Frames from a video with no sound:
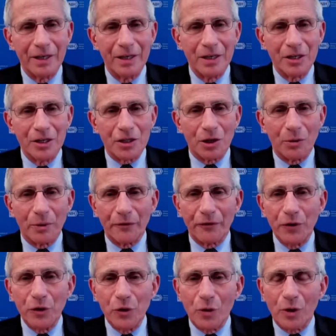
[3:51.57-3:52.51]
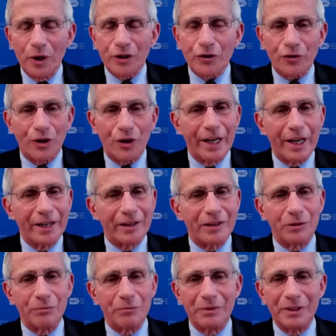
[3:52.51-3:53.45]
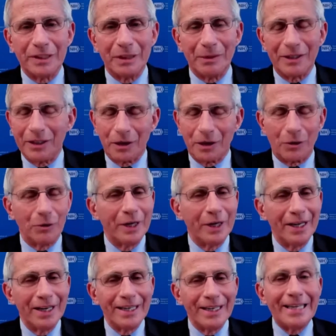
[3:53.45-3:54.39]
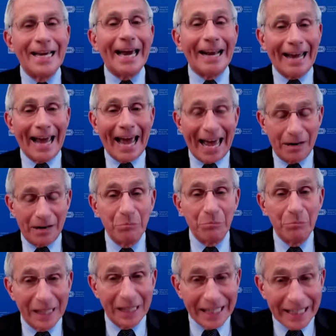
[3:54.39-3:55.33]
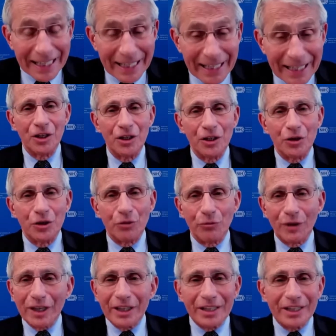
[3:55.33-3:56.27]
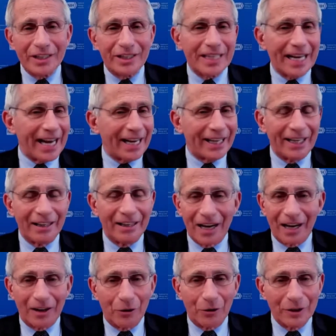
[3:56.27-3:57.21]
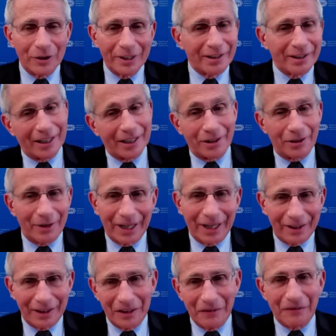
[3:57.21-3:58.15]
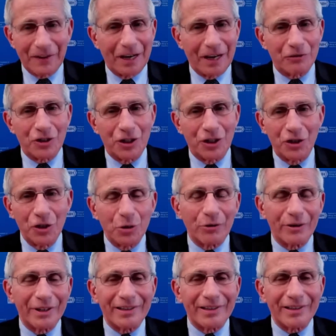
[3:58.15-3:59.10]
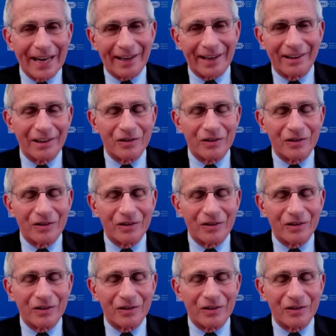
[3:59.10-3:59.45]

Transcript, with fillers: So if you are trying to, do, you know, get at me, you're really attacking not only Doctor Anthony Fauci, you're attacking